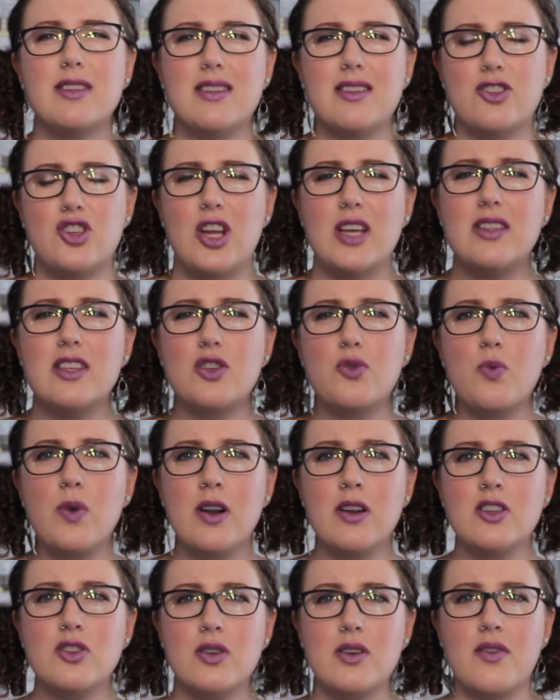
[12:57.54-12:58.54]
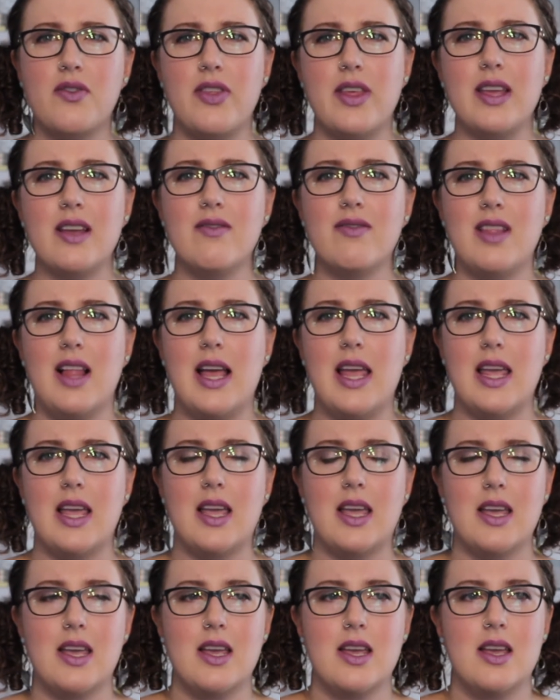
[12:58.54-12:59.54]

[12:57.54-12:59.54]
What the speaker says: she had this weird sort of thing of like,